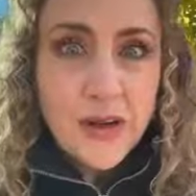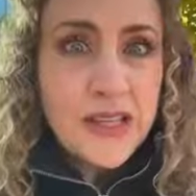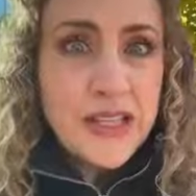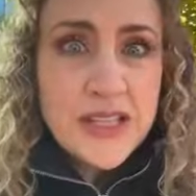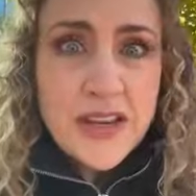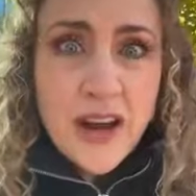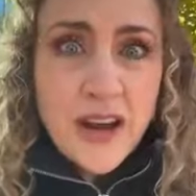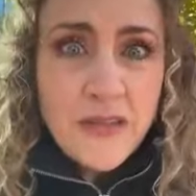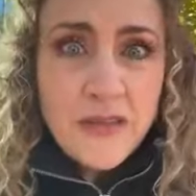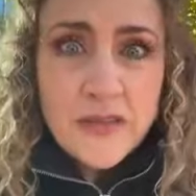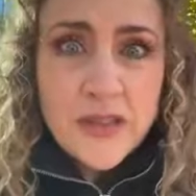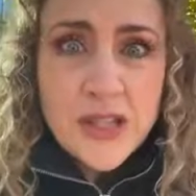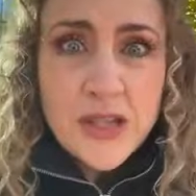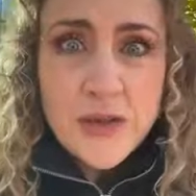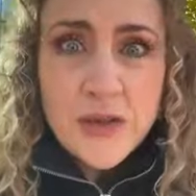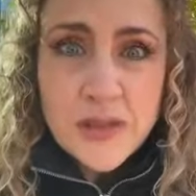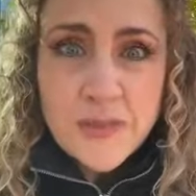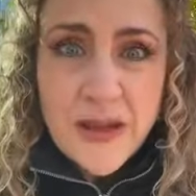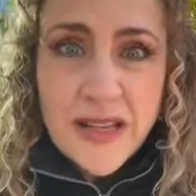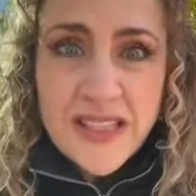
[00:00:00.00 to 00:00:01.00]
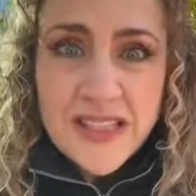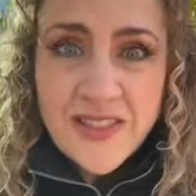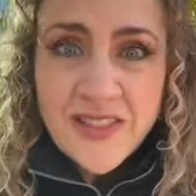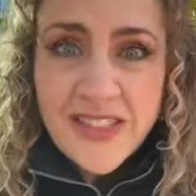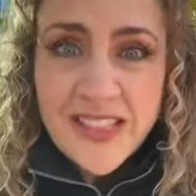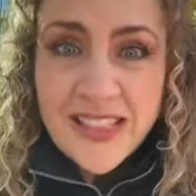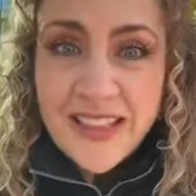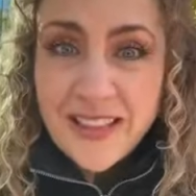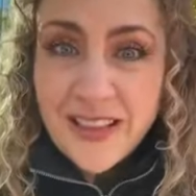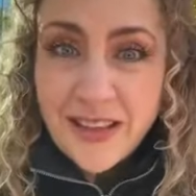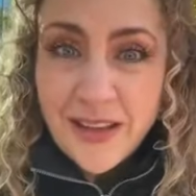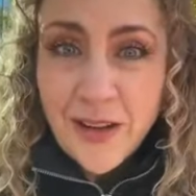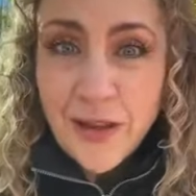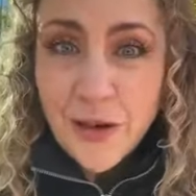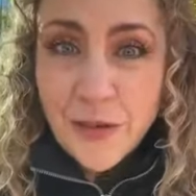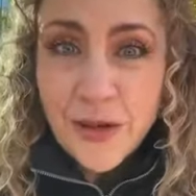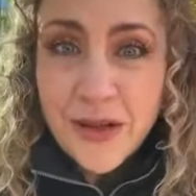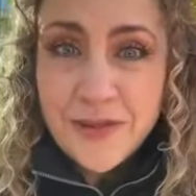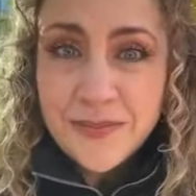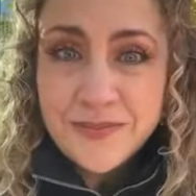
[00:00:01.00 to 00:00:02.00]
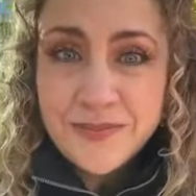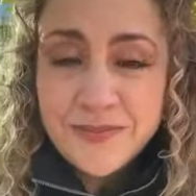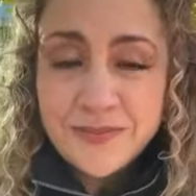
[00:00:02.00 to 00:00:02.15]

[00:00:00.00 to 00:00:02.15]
not too expensive to get another one.